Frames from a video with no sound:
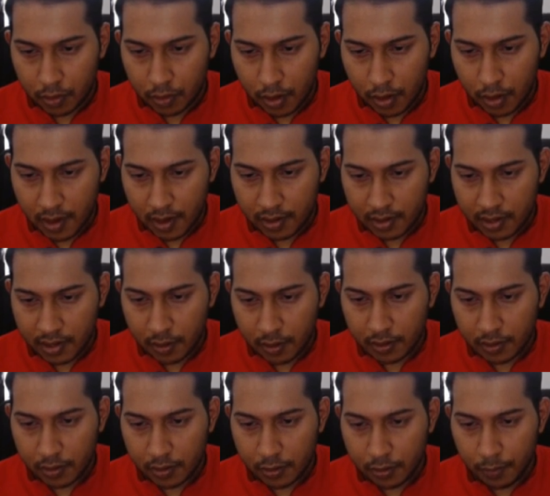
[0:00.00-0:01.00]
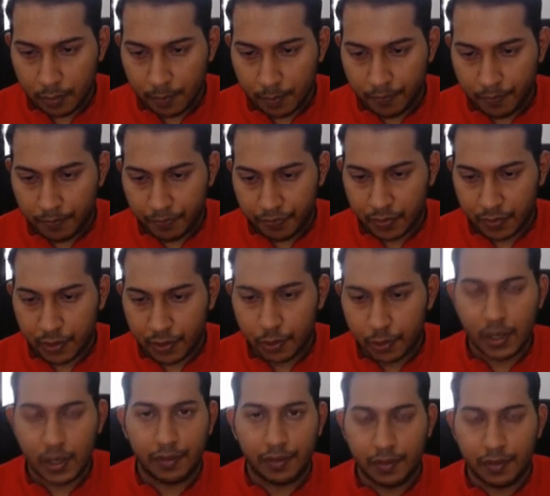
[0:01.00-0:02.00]
is equals to
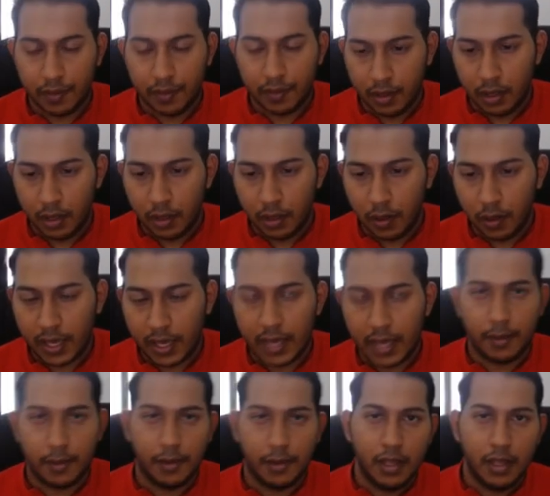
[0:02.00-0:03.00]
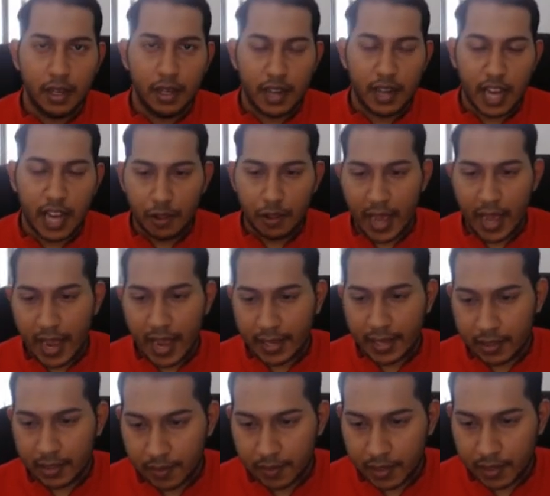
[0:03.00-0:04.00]
12. Okay, now the
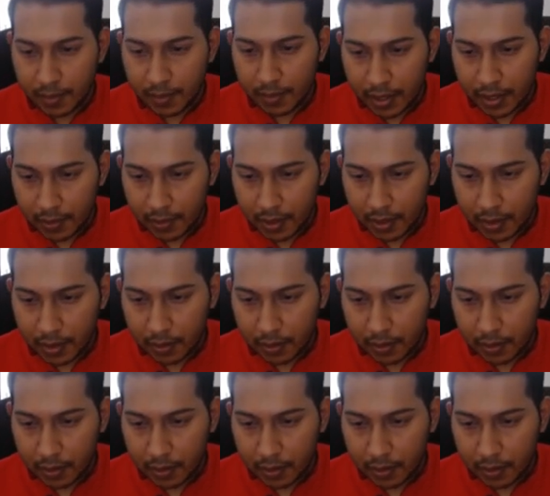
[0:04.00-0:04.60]
axis of symmetry.